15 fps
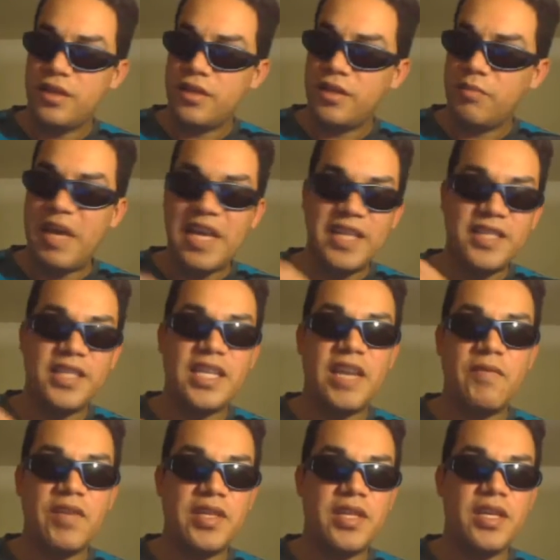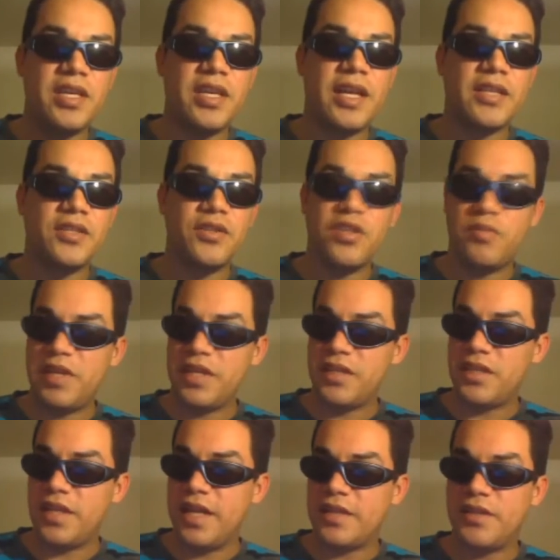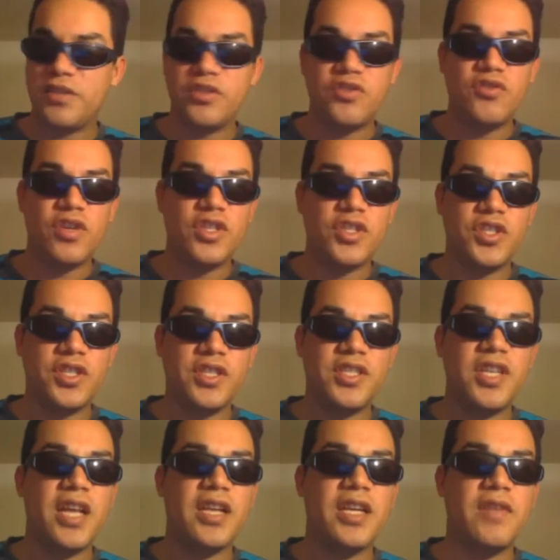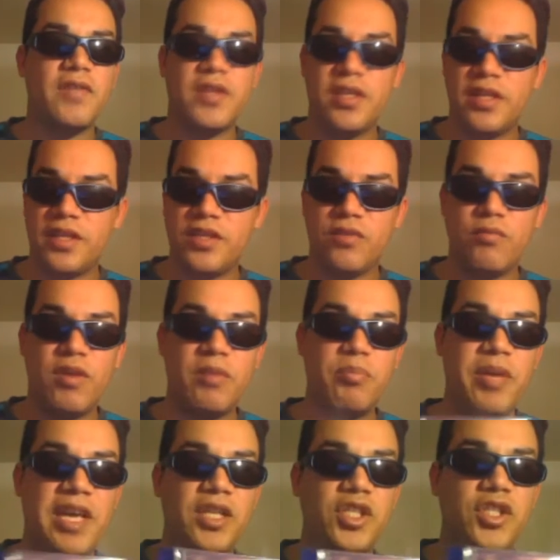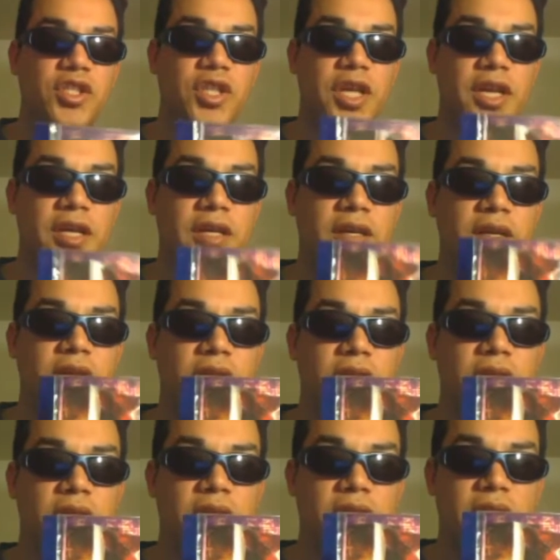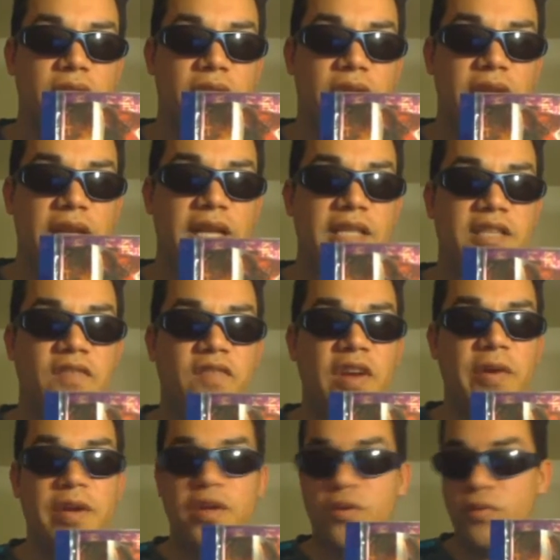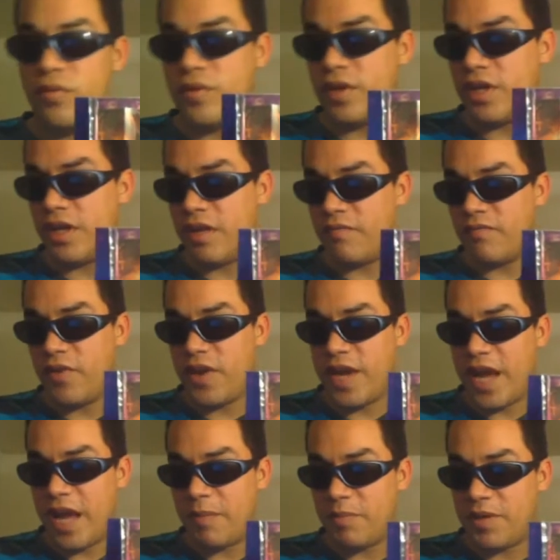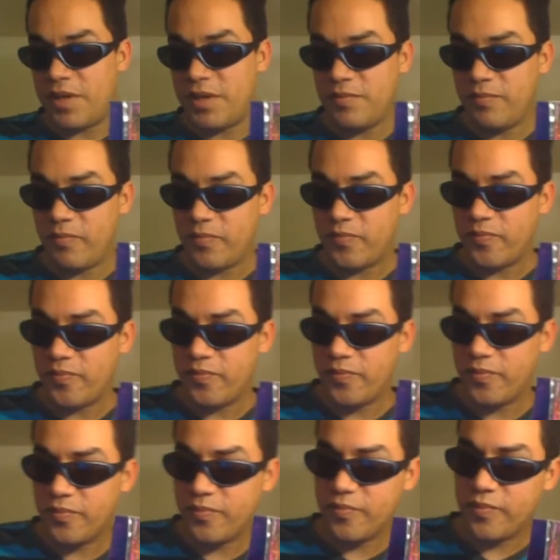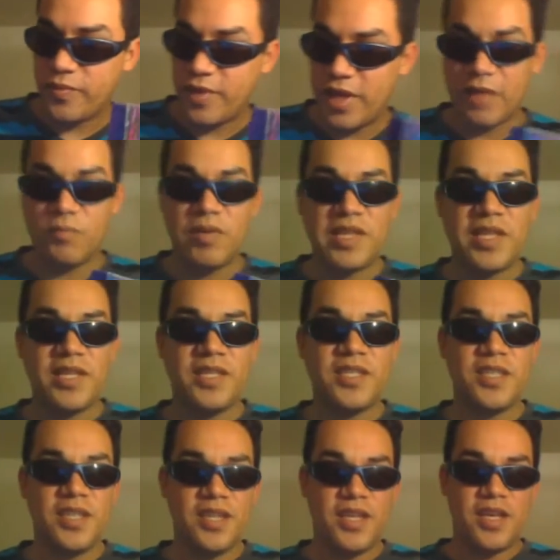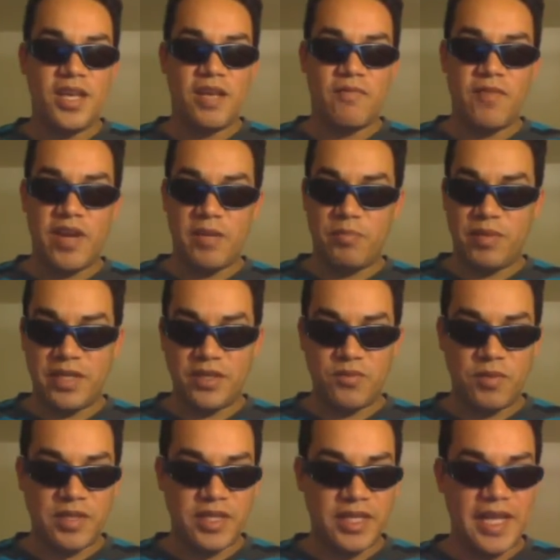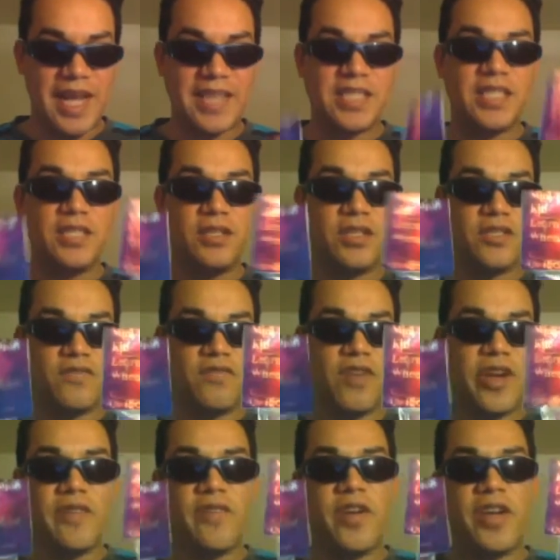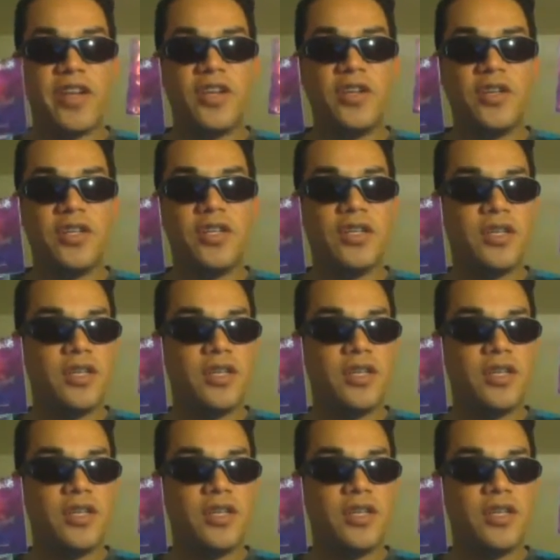the base and everything. It has toothpicks and it has instruction inside and everything. It's a one-page thing, and it's a very cool. Uh, I'm very happy uh, with it. I'm very pleased with it. It actually looks very, very good.